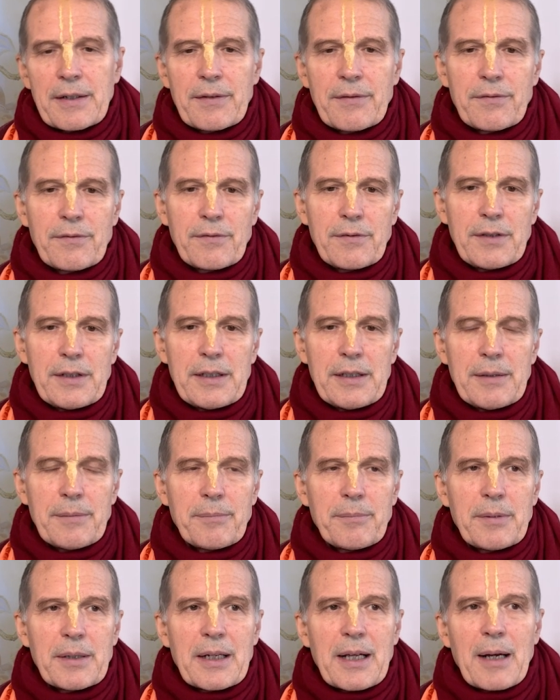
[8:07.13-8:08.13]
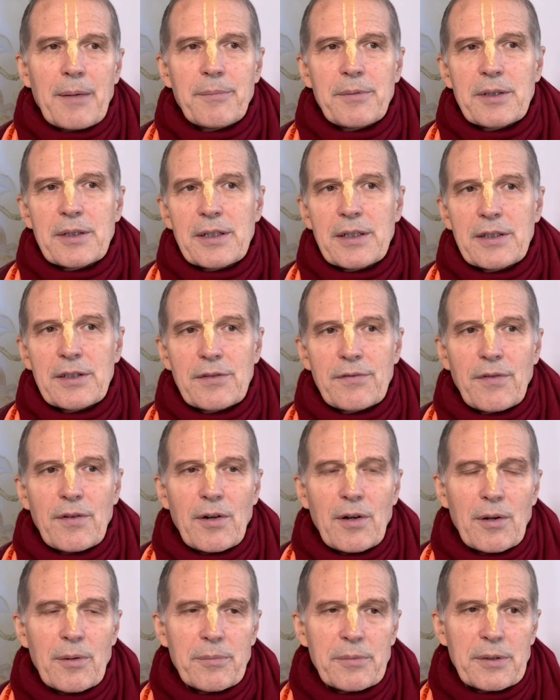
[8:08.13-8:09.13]
we become
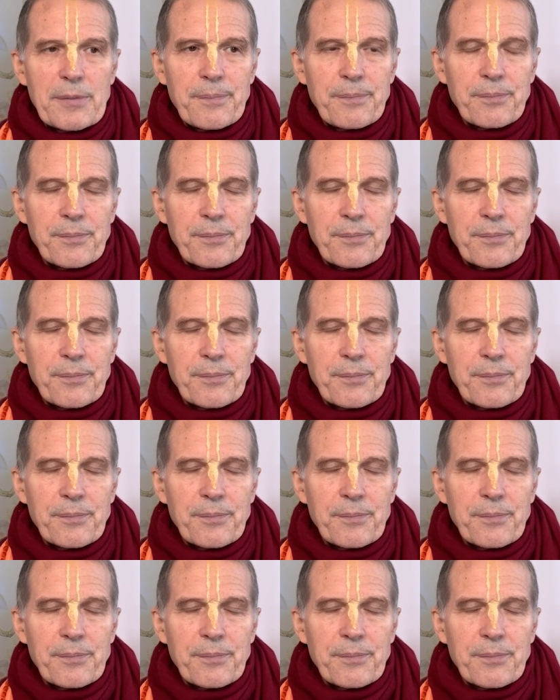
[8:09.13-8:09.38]
transformed.